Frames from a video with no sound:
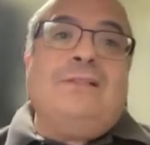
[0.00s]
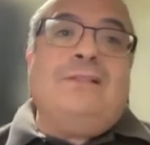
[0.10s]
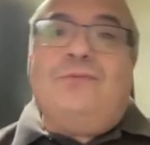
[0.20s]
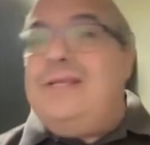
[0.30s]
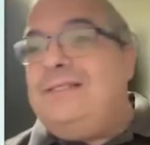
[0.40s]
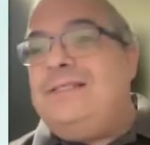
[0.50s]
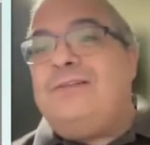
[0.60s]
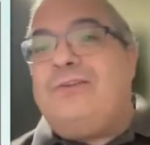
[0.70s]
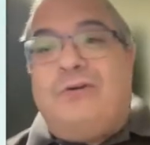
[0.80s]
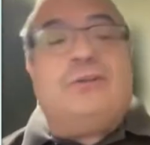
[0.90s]
So this
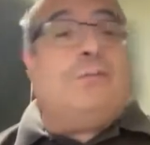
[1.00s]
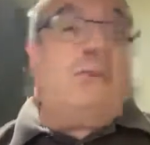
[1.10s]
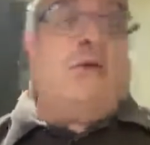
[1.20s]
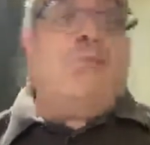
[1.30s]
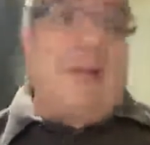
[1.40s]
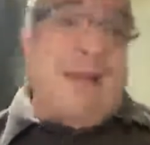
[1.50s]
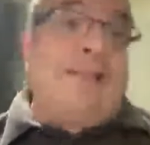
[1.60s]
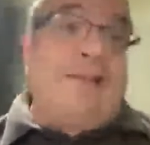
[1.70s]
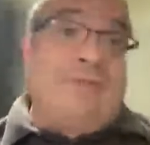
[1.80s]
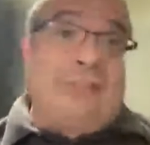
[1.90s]
is going to be a
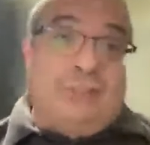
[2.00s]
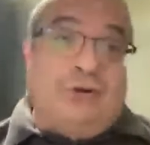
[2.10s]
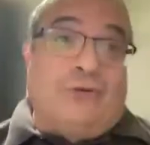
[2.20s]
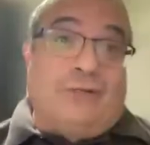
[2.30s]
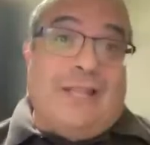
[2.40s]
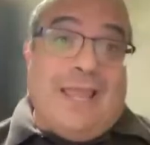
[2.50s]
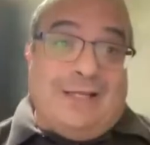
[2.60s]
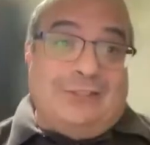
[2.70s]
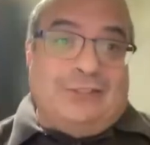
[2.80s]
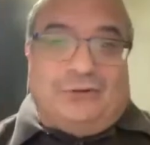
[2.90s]
relatively short
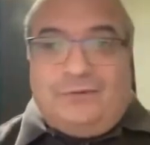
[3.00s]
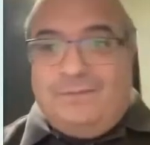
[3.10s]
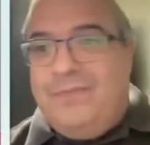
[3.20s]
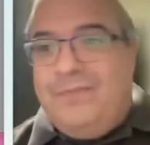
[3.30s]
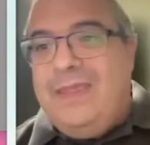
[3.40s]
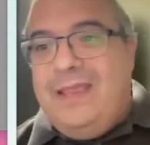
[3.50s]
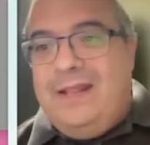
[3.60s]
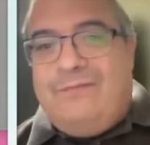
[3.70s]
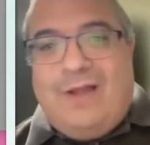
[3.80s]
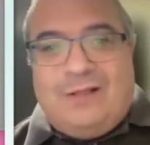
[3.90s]
lecture.
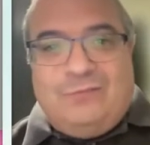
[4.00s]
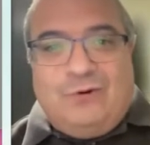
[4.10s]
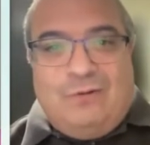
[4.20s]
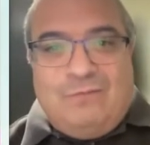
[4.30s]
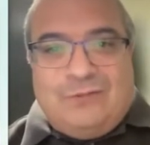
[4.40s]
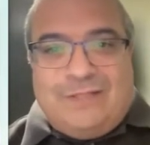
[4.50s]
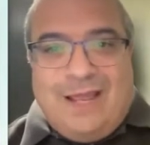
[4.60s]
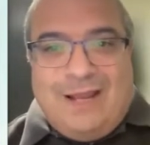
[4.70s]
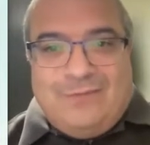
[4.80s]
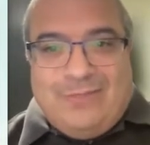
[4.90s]
In fact, we're almost
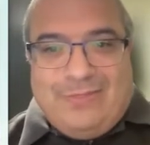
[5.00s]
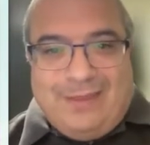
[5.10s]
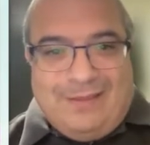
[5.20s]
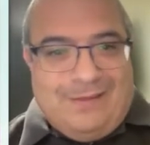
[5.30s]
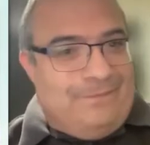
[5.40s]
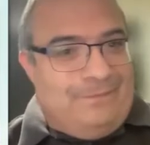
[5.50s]
done with it.